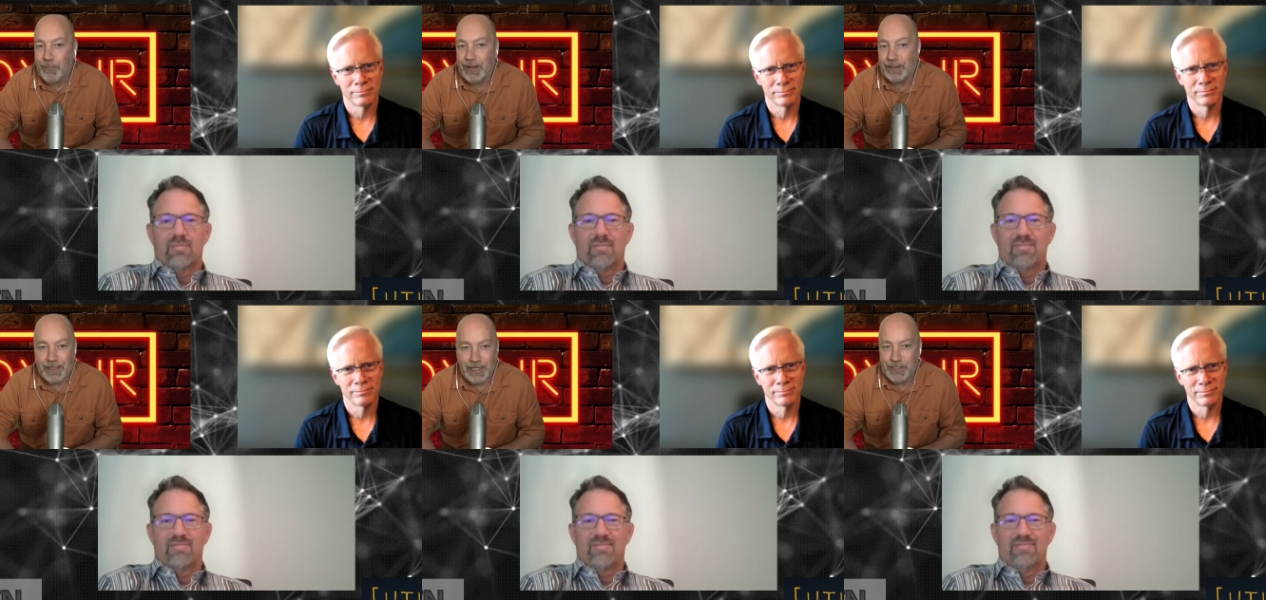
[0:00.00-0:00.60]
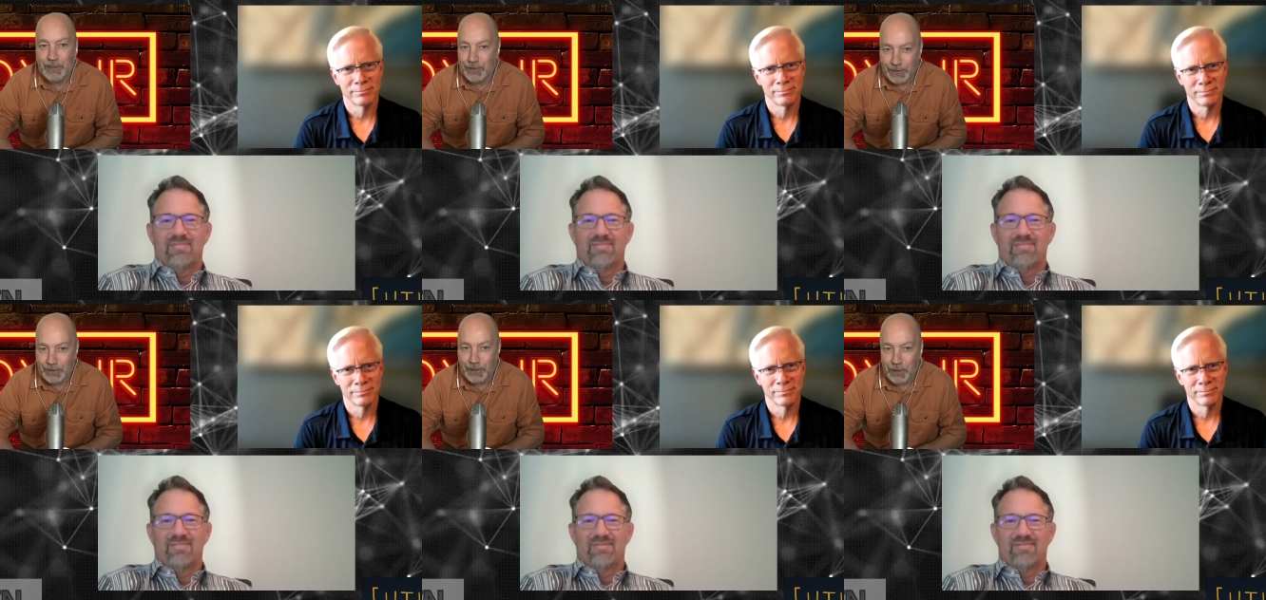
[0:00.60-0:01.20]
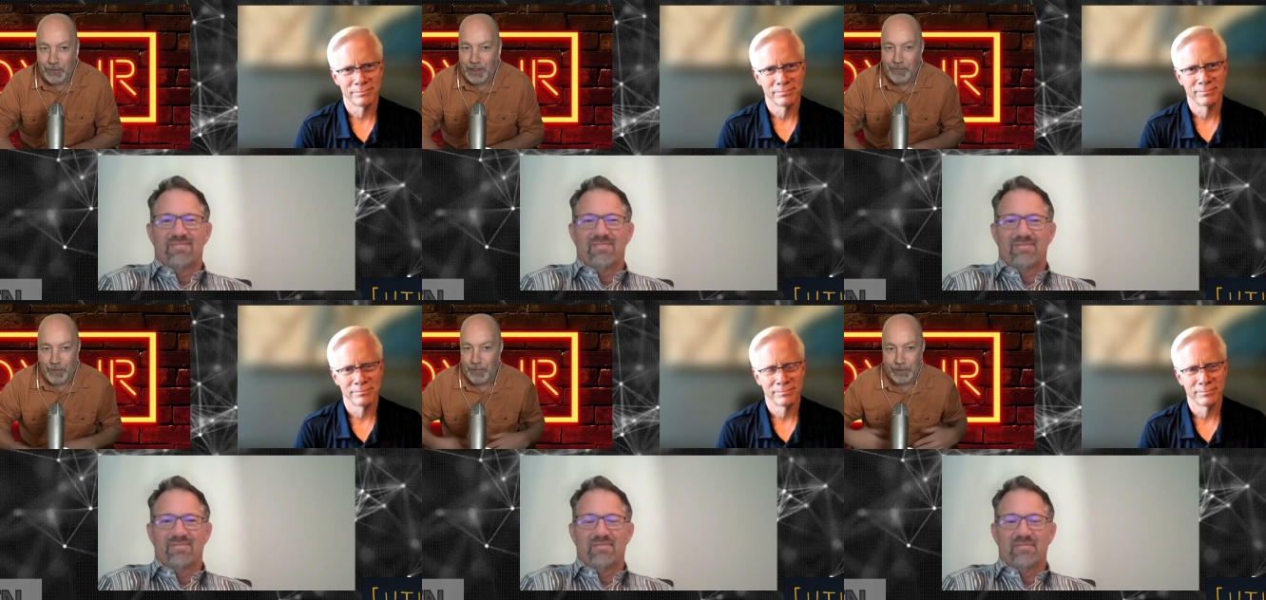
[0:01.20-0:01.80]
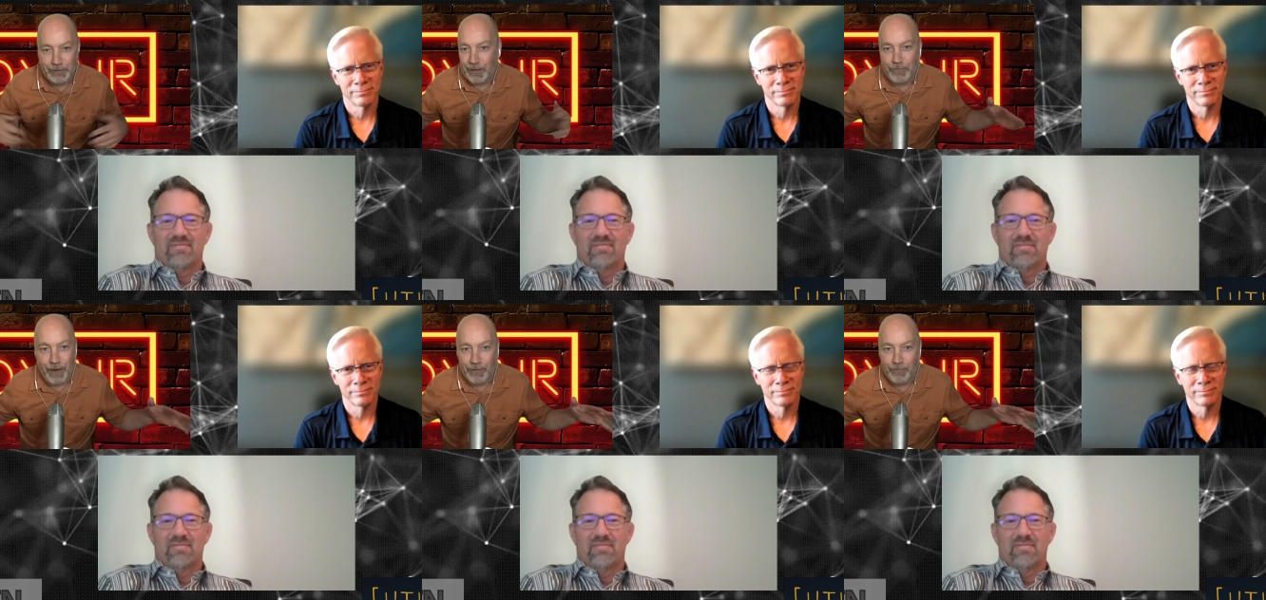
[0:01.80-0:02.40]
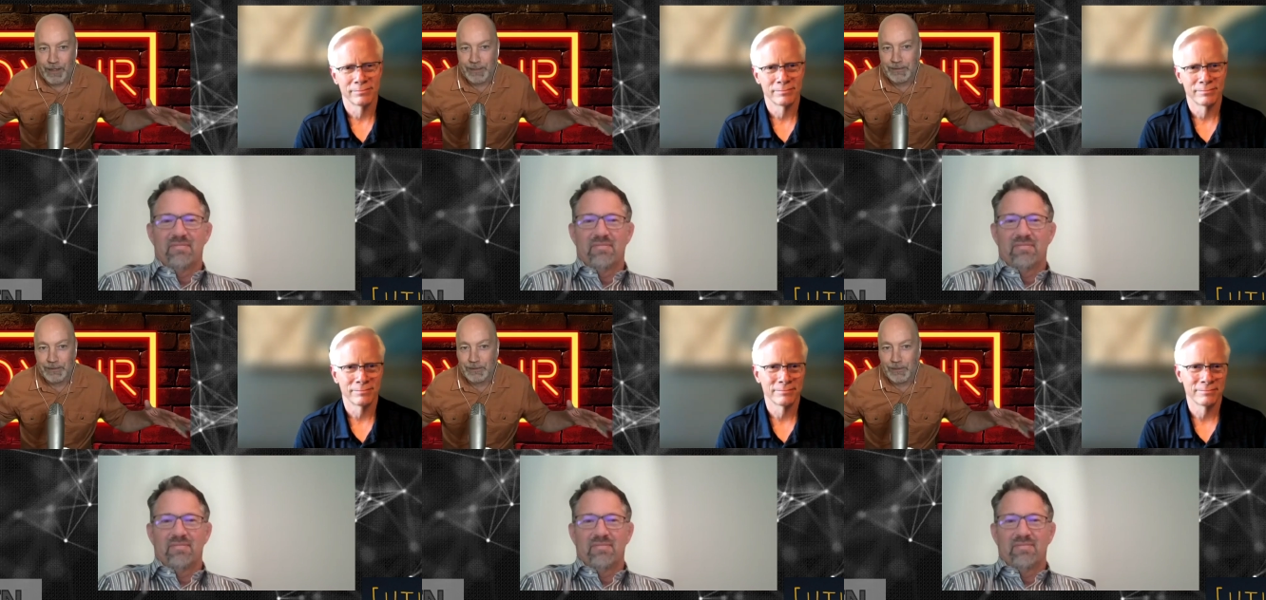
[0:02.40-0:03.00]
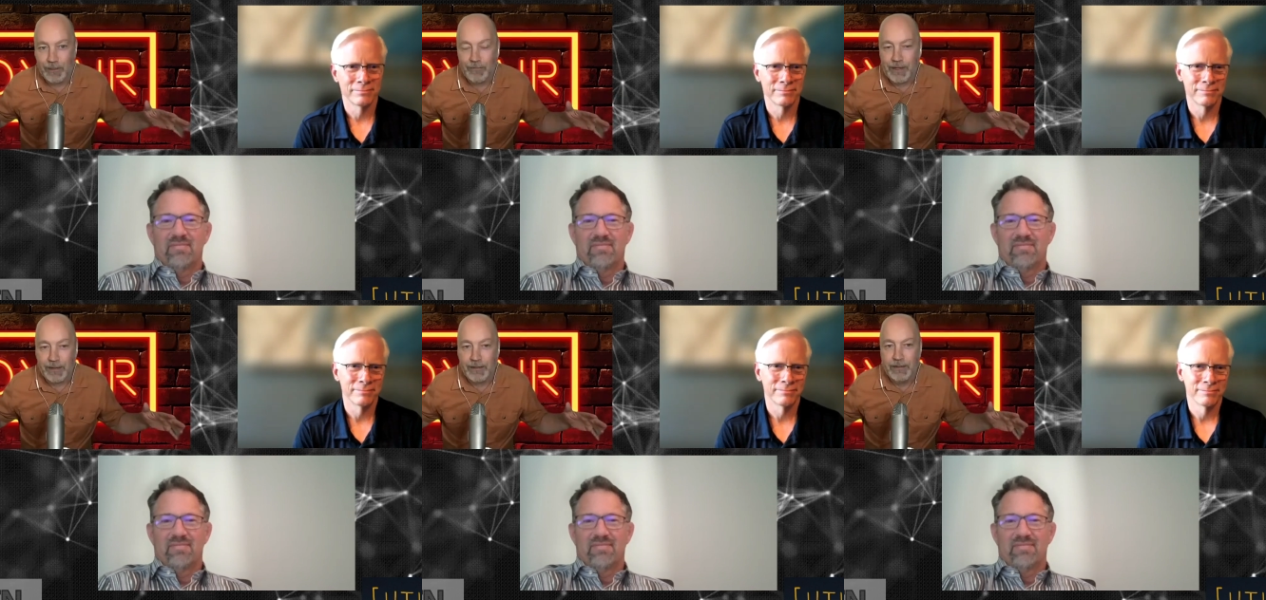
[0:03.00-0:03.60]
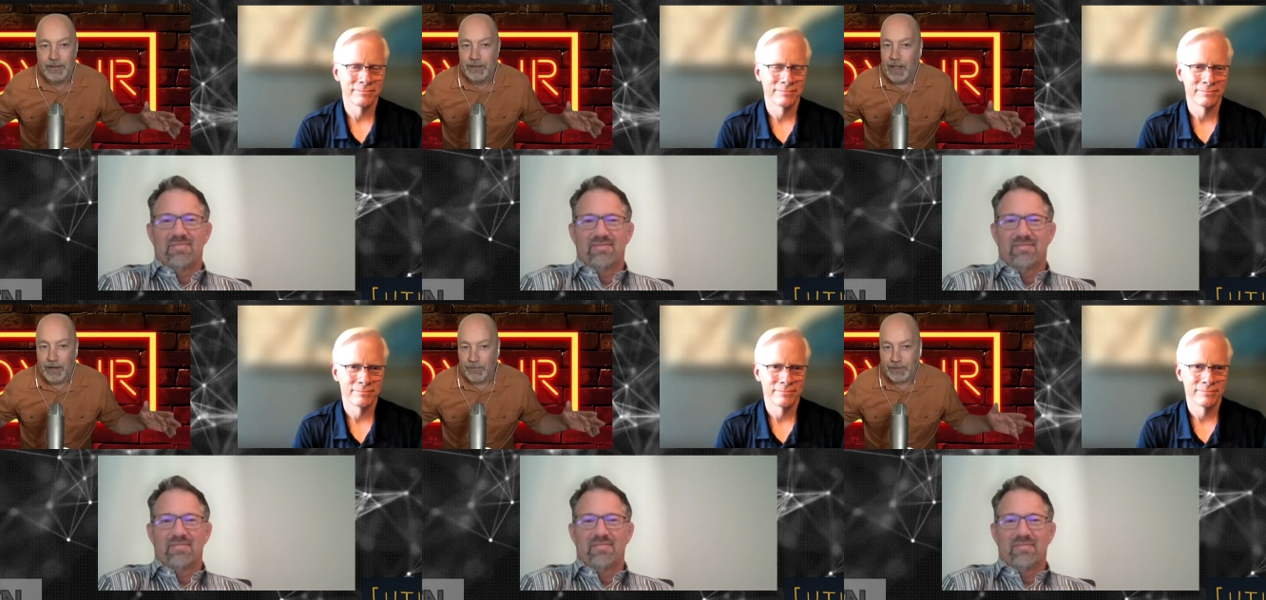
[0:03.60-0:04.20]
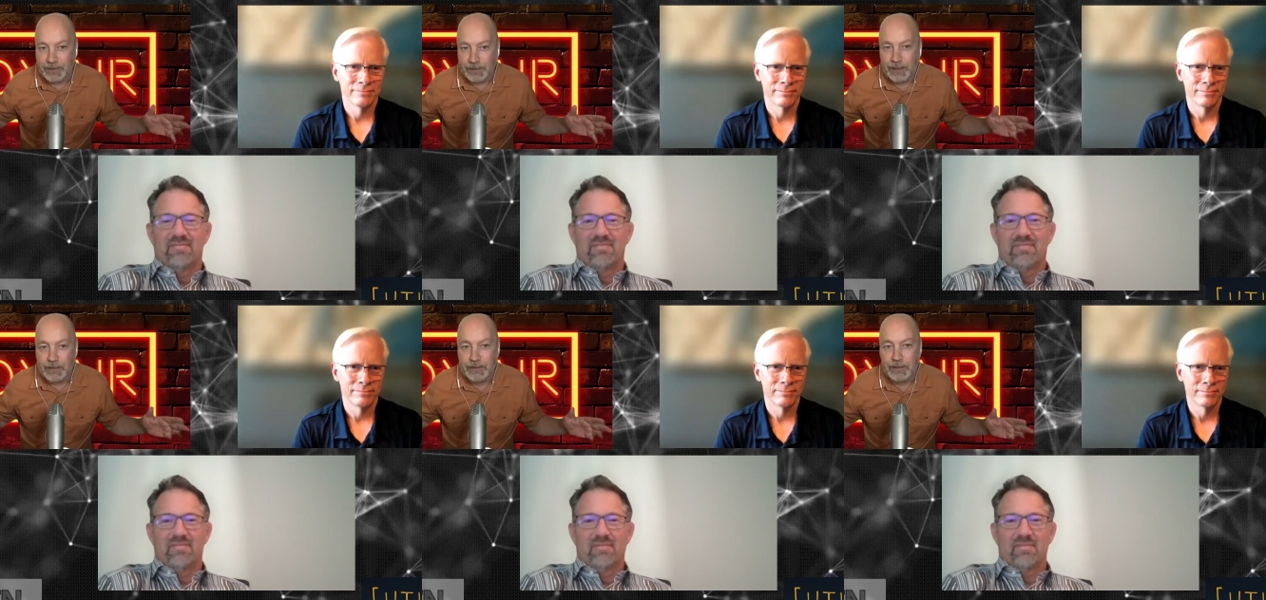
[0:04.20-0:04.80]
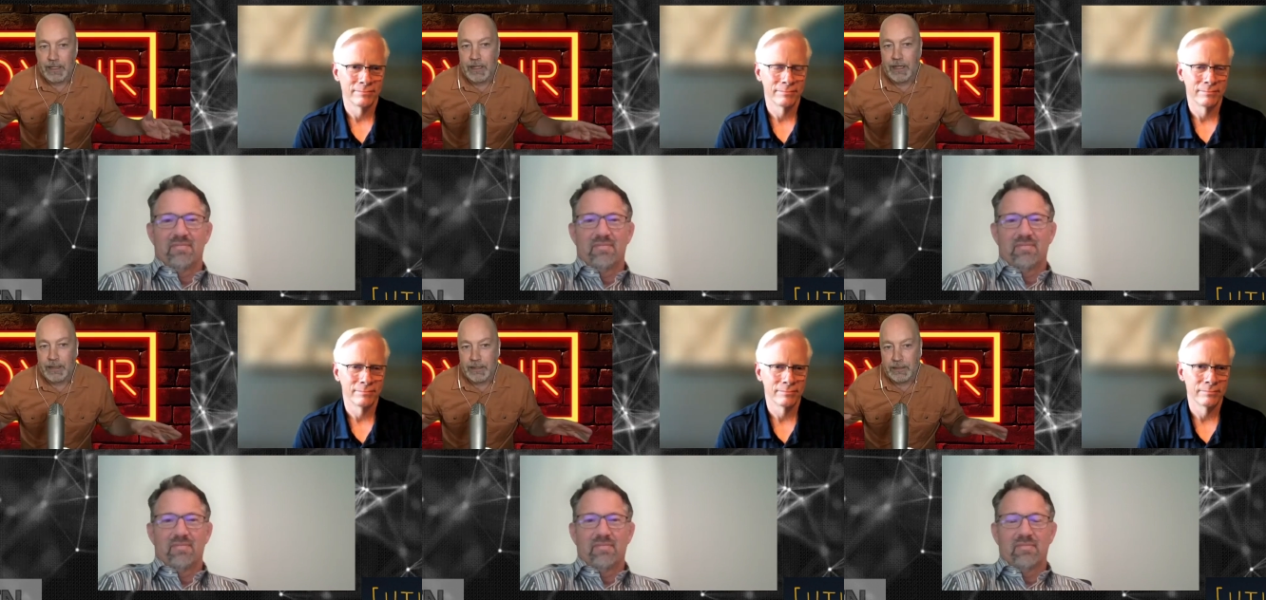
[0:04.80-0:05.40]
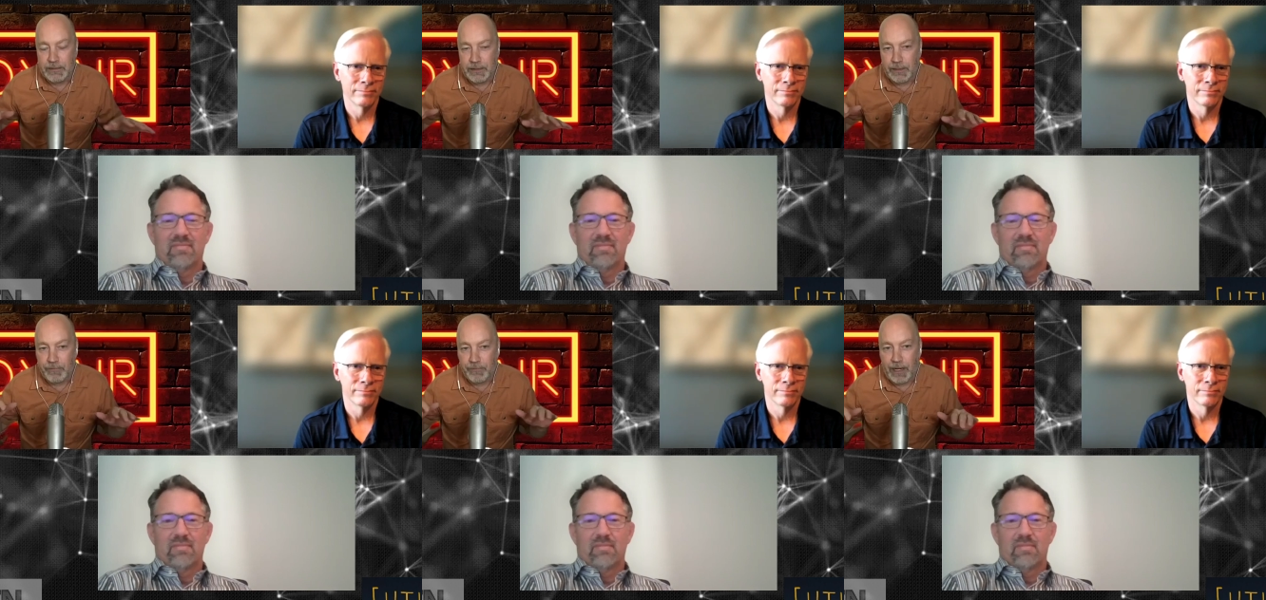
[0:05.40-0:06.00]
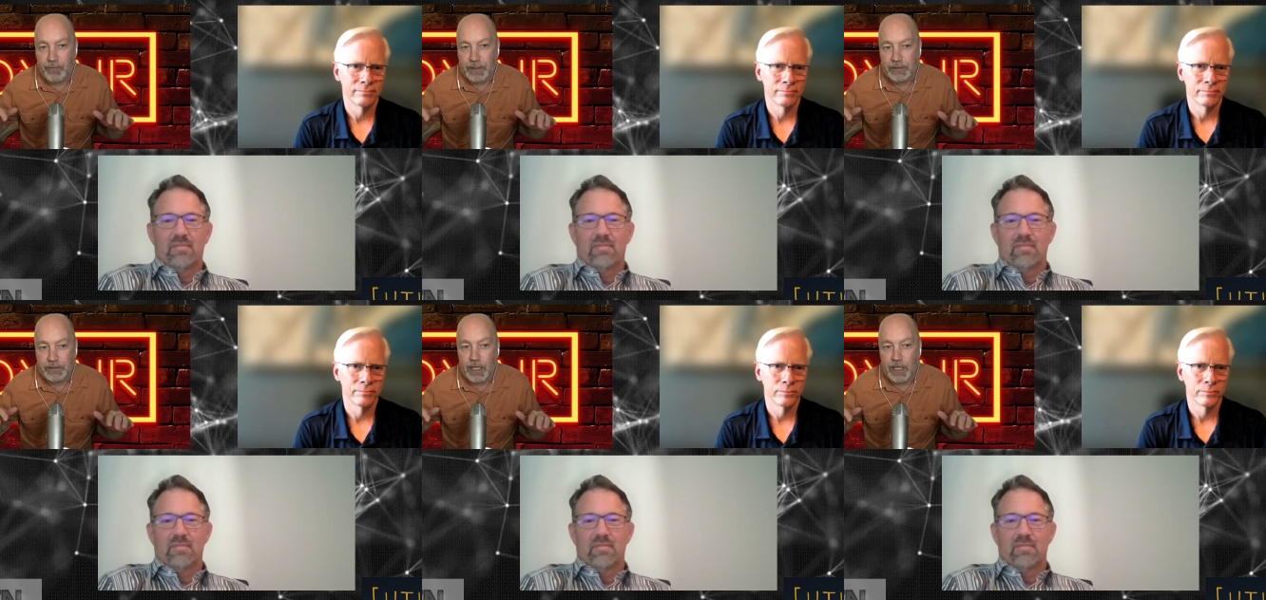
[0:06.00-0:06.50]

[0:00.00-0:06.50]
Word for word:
Speaker 1: about 10 years ago and we've been trying to find ways to solve that ever since and i think data fabric is